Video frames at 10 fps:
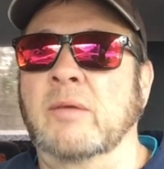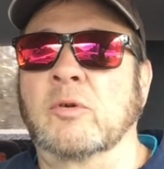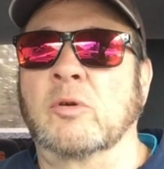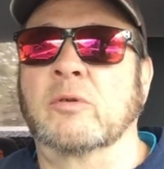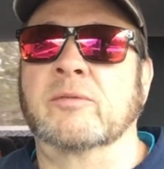then
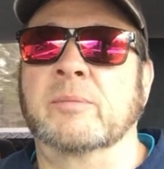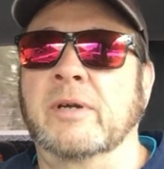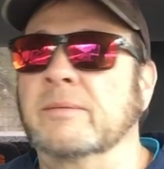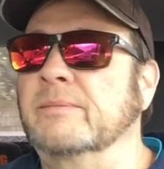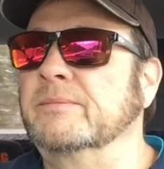we'll go from
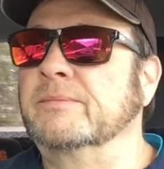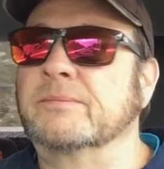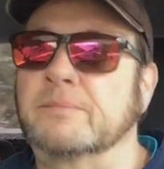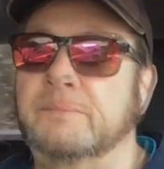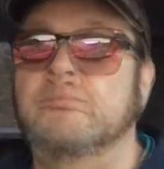there.
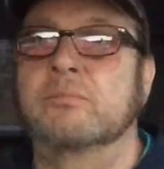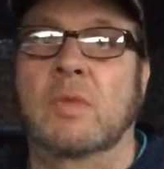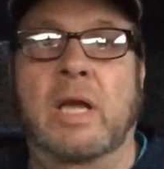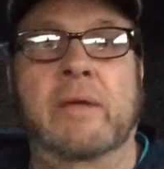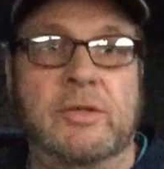
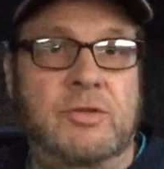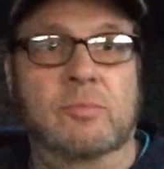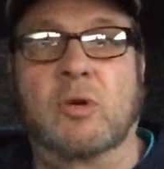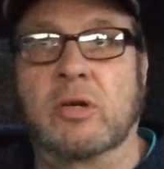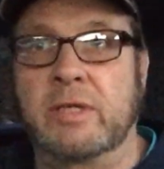I got 2
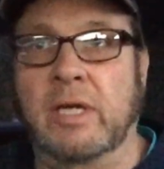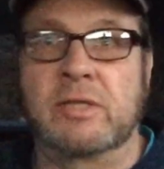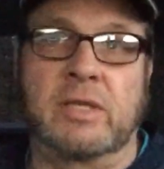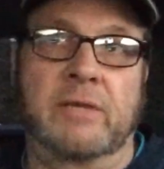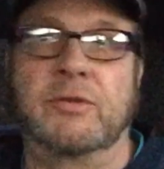more
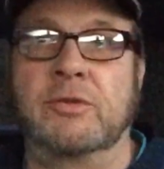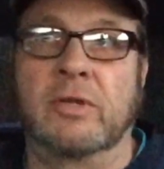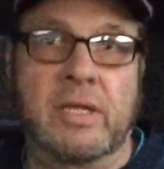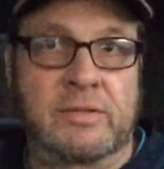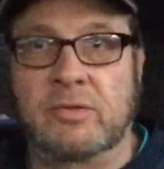yards left to
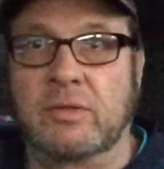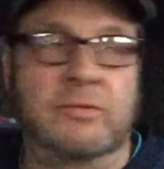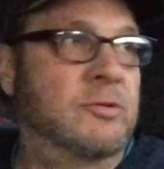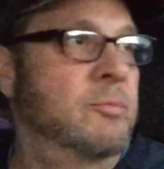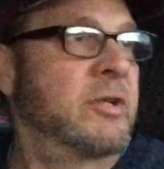do. That's, or
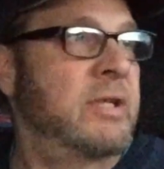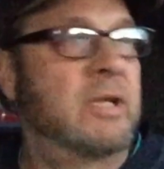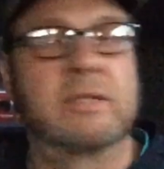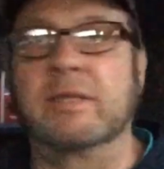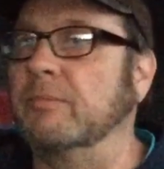2 more
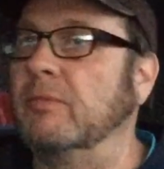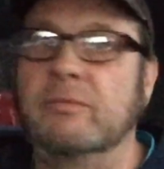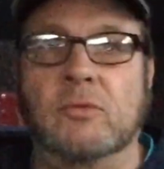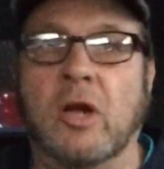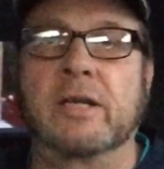yards?
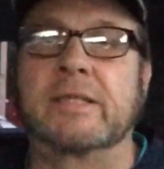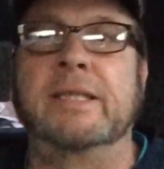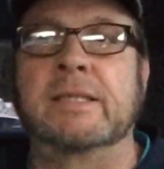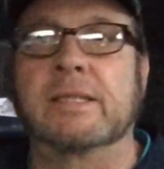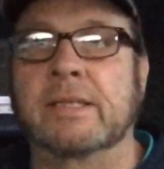Wrong
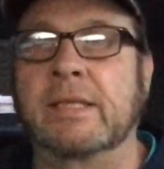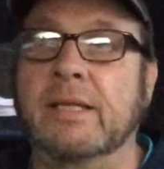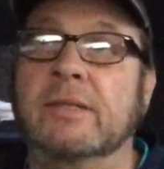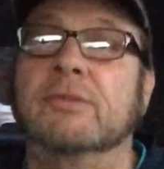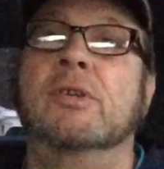seasons
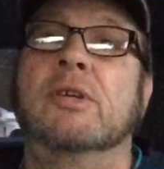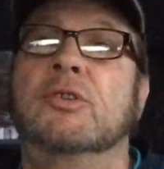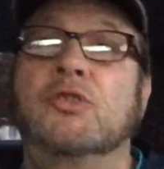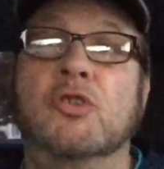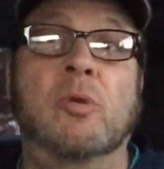
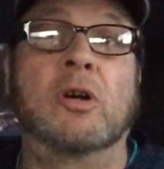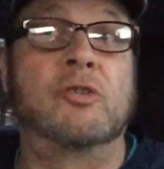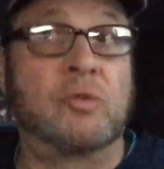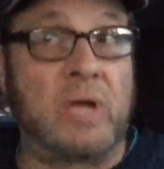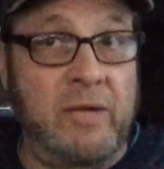again. 2 more
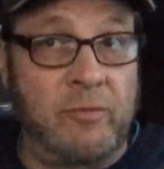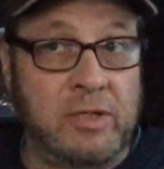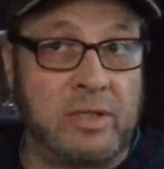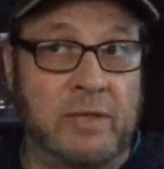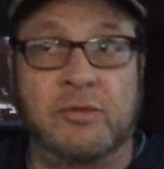
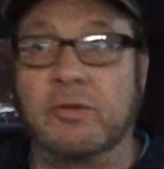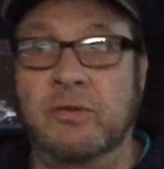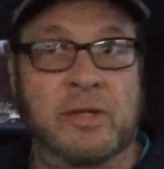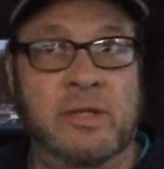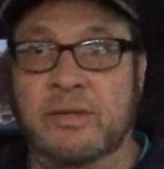driveways left to
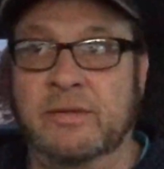do, and